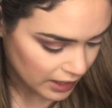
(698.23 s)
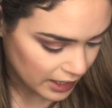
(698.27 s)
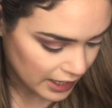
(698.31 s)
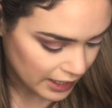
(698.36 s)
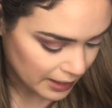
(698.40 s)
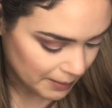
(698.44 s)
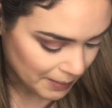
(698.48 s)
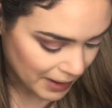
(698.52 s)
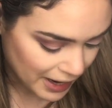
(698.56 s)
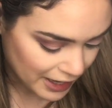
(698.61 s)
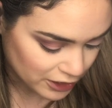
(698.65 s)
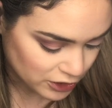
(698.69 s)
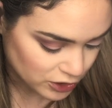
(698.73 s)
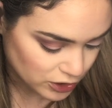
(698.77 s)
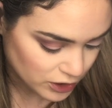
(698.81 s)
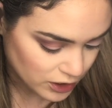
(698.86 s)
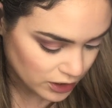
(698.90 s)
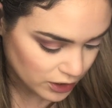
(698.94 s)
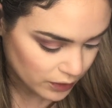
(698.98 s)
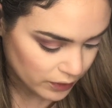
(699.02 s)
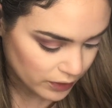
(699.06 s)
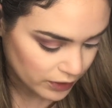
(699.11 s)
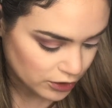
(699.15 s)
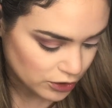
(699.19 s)
And I'm
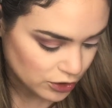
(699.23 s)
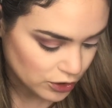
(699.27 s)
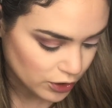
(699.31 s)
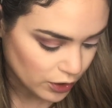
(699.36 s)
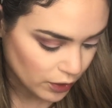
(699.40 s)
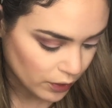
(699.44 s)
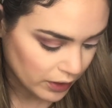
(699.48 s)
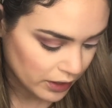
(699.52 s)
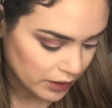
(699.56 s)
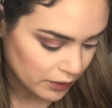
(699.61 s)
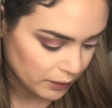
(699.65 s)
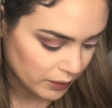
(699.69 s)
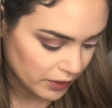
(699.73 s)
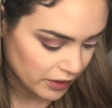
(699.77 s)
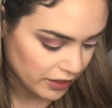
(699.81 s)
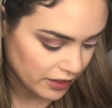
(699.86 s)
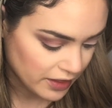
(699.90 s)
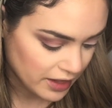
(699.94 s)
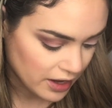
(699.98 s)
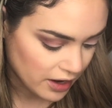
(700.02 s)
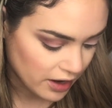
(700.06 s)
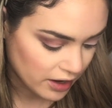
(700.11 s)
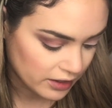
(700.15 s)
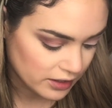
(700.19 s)
actually going to go in with
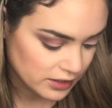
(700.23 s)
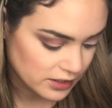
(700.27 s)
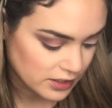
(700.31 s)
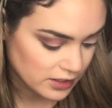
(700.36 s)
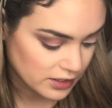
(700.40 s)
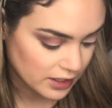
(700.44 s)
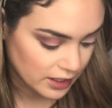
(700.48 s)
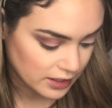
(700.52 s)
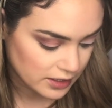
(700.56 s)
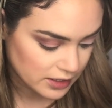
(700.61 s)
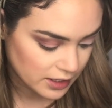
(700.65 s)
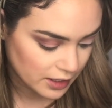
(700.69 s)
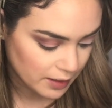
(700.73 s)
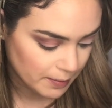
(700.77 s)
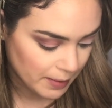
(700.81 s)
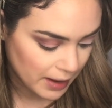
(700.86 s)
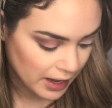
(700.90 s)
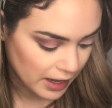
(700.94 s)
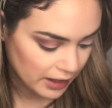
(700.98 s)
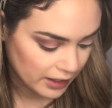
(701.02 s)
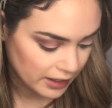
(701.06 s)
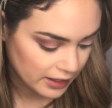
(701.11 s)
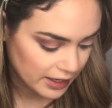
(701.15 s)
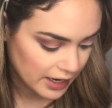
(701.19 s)
the Anastasia
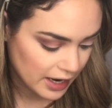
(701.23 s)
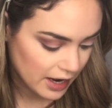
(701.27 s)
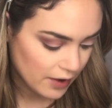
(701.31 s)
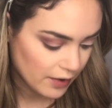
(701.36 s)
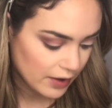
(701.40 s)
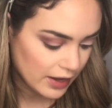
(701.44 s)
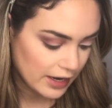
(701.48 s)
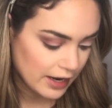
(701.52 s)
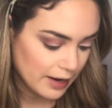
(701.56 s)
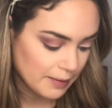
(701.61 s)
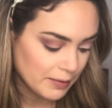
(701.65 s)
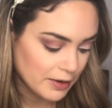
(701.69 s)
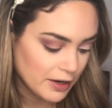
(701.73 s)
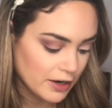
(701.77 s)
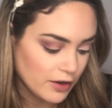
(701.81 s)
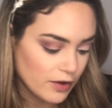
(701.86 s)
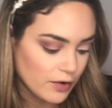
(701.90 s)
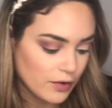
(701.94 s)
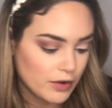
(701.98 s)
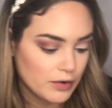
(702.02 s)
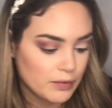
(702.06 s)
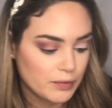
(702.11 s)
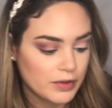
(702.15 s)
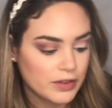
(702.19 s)
palette now, and I'm gonna
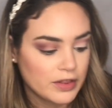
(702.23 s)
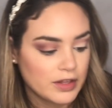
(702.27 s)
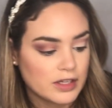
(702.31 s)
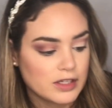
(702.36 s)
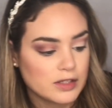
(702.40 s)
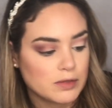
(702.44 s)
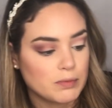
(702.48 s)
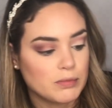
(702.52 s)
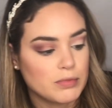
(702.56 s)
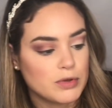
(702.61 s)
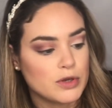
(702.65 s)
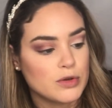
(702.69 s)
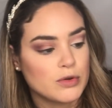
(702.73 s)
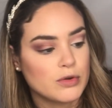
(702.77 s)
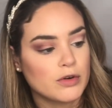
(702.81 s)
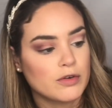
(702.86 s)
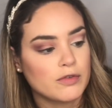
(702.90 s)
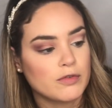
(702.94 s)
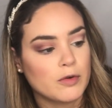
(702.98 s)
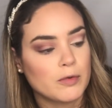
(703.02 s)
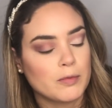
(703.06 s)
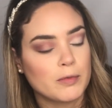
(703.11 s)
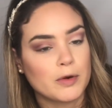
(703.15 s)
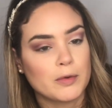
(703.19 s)
go in with this
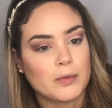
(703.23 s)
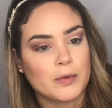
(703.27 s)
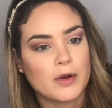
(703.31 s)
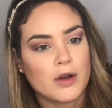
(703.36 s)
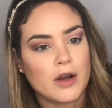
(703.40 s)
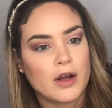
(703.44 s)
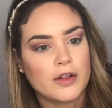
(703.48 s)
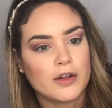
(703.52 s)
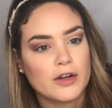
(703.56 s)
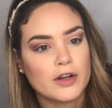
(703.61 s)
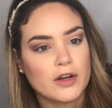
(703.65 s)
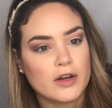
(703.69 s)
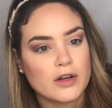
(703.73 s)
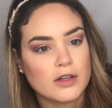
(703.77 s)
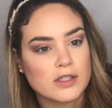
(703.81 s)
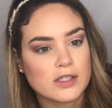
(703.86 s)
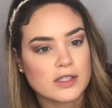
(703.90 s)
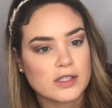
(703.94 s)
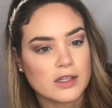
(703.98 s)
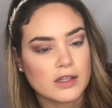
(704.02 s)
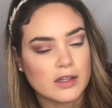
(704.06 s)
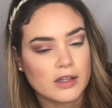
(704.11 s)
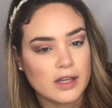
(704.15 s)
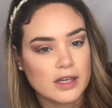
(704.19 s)
beautiful purple color called
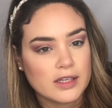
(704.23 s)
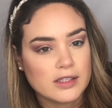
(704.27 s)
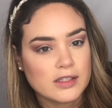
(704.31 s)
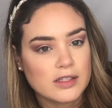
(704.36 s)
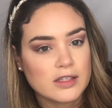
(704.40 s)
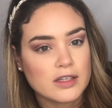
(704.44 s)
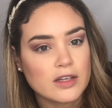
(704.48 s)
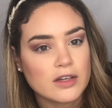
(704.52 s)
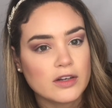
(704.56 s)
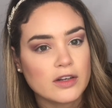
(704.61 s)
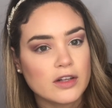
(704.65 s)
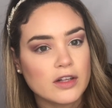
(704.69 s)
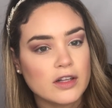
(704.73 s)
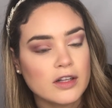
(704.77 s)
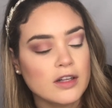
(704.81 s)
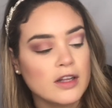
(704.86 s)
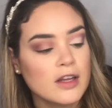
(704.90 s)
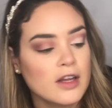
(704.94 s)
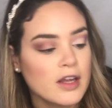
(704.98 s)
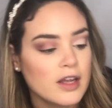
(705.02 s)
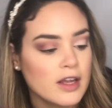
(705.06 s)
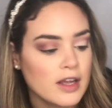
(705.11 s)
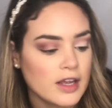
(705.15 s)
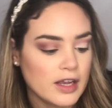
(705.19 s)
Celestial.
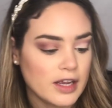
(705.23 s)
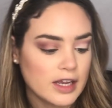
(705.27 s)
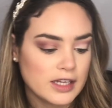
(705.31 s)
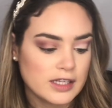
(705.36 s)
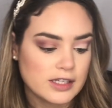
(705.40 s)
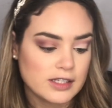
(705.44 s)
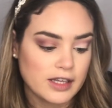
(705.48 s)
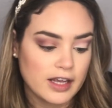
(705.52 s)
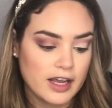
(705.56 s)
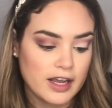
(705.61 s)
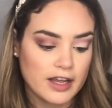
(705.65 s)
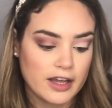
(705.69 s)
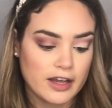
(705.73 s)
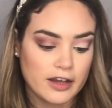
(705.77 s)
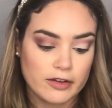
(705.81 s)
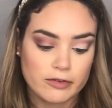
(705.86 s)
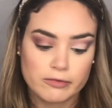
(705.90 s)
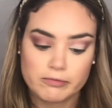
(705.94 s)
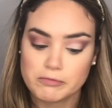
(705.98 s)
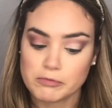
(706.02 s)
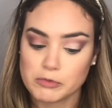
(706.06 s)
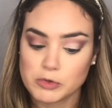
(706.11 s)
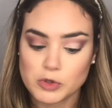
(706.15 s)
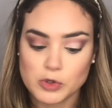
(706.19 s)
It's like
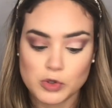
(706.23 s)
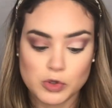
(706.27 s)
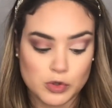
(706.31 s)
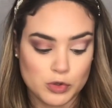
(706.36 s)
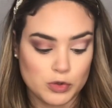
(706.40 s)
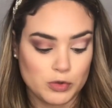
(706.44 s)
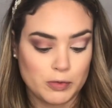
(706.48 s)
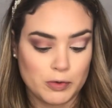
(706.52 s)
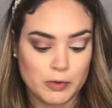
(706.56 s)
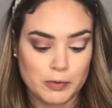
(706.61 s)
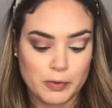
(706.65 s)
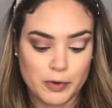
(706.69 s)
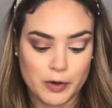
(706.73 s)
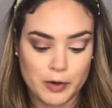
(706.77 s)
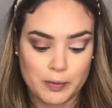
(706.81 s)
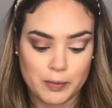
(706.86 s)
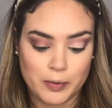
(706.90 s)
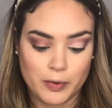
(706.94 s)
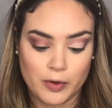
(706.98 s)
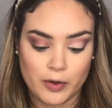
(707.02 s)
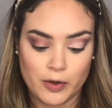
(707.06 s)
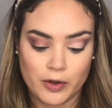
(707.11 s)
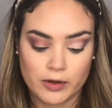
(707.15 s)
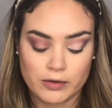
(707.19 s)
super
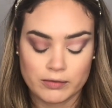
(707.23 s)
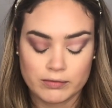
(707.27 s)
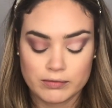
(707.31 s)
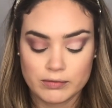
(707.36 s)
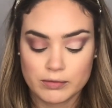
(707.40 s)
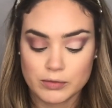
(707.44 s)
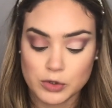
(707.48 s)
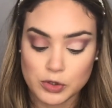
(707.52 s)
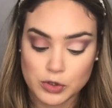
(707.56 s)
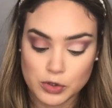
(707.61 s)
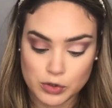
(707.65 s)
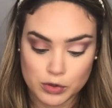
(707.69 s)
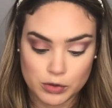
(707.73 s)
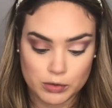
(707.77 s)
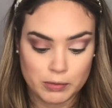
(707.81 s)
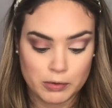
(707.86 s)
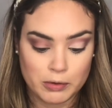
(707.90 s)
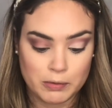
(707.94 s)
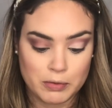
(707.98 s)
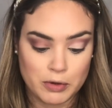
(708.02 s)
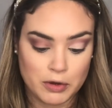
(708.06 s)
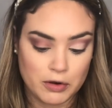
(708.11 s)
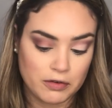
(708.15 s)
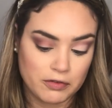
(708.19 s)
purple,
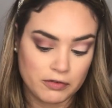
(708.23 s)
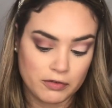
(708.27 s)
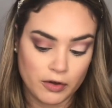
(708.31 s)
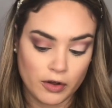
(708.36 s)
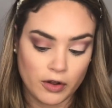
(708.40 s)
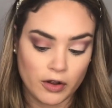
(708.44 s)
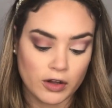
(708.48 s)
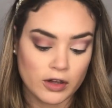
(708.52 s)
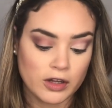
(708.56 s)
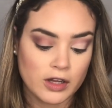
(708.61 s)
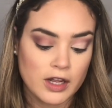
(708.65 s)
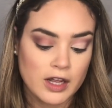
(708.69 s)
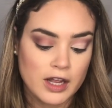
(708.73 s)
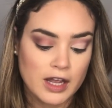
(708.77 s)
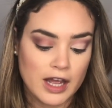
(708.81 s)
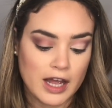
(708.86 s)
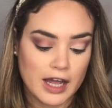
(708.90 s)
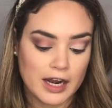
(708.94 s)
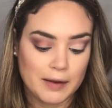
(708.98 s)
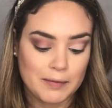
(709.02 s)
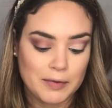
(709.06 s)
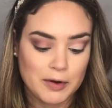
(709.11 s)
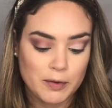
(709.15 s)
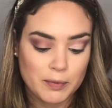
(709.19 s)
super beautiful.
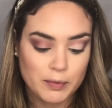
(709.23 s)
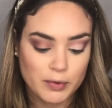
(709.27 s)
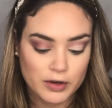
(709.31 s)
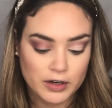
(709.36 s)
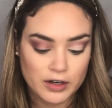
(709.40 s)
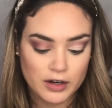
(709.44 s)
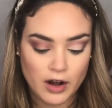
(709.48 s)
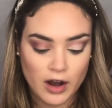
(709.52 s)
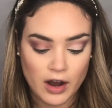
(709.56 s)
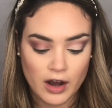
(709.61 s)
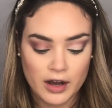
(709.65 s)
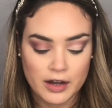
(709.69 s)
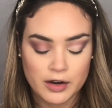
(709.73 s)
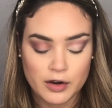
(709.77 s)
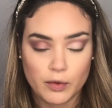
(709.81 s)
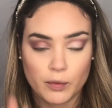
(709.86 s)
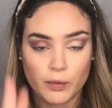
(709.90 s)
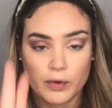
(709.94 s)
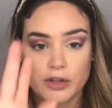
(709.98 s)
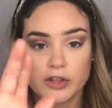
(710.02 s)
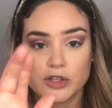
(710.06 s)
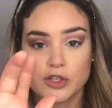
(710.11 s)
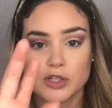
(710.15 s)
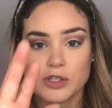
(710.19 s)
And I'm gonna put it on
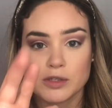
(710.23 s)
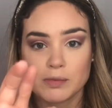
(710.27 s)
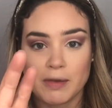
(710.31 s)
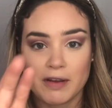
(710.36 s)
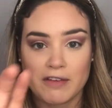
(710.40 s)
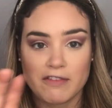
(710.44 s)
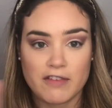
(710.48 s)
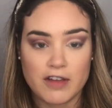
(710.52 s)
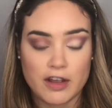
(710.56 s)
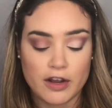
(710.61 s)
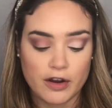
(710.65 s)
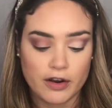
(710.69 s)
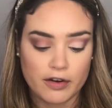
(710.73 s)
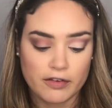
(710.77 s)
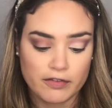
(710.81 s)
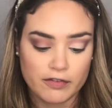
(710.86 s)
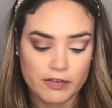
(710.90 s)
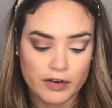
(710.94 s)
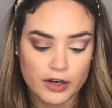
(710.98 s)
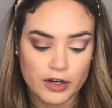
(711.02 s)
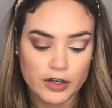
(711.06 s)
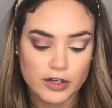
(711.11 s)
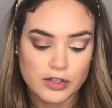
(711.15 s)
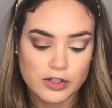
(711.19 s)
with just my finger
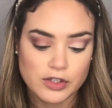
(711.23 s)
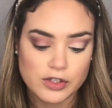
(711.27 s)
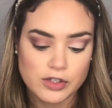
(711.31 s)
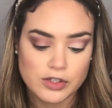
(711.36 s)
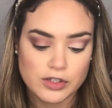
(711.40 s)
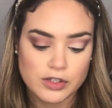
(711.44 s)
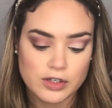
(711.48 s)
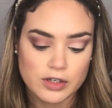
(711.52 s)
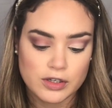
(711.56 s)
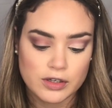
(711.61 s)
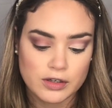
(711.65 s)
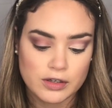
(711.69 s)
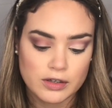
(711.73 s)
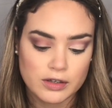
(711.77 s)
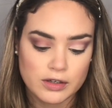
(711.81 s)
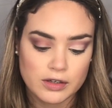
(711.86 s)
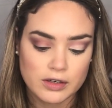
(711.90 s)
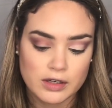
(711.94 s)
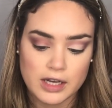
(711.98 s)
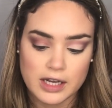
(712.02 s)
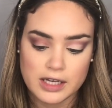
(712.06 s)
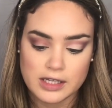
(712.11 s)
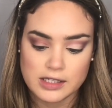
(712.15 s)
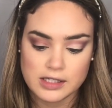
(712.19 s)
first
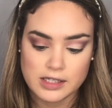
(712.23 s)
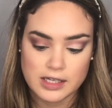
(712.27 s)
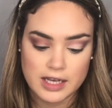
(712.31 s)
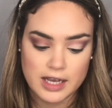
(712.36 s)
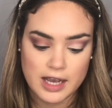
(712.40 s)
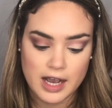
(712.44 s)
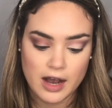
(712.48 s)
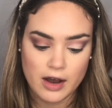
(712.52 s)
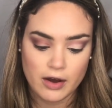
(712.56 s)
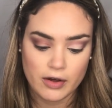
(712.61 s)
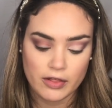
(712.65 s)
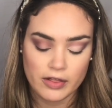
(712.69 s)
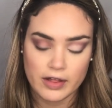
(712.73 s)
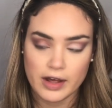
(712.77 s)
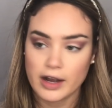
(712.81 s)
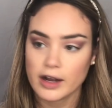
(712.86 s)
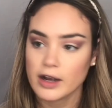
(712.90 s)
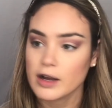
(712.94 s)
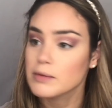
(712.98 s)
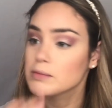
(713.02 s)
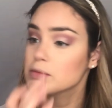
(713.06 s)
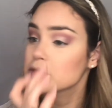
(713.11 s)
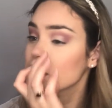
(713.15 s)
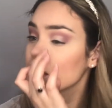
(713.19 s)
and see how that
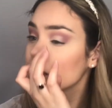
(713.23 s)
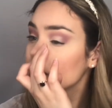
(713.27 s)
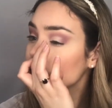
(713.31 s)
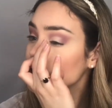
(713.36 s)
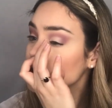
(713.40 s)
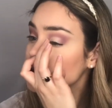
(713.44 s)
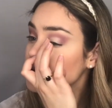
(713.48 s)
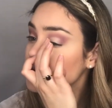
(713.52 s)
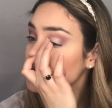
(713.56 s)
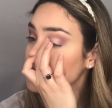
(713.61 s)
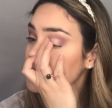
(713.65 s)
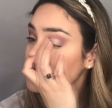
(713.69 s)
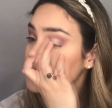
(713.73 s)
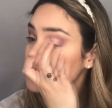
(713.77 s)
comes out.